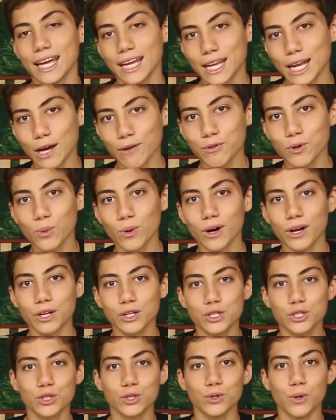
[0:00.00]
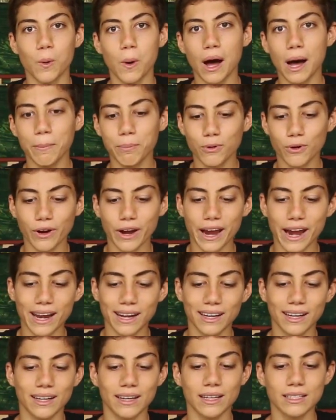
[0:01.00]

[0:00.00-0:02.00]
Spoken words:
Now, if you want to upgrade in